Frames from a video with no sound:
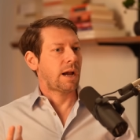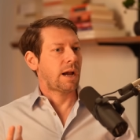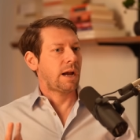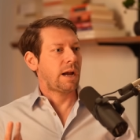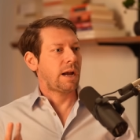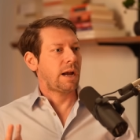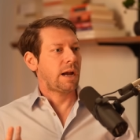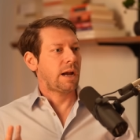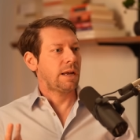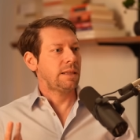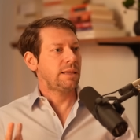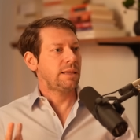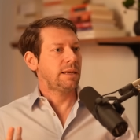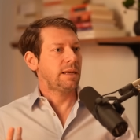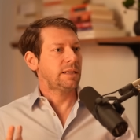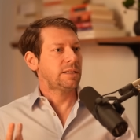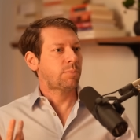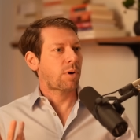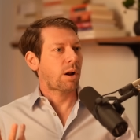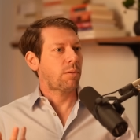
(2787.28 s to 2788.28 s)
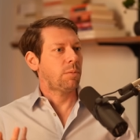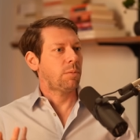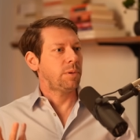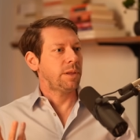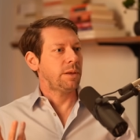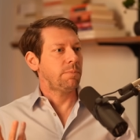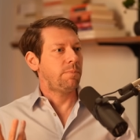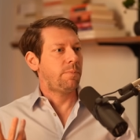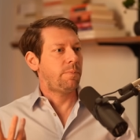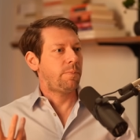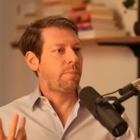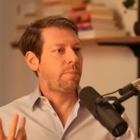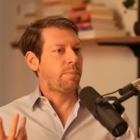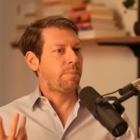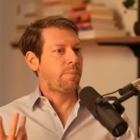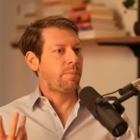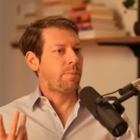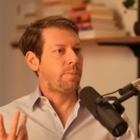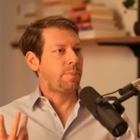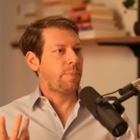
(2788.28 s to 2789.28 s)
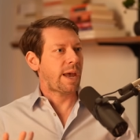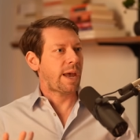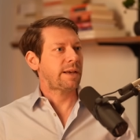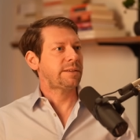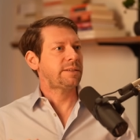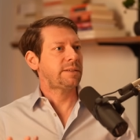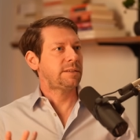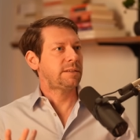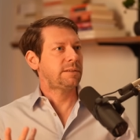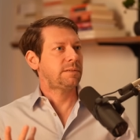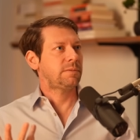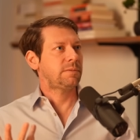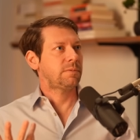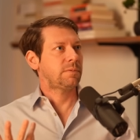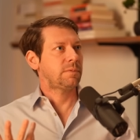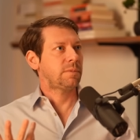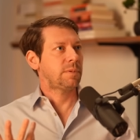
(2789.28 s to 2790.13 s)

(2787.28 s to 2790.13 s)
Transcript: I, I think it's probably best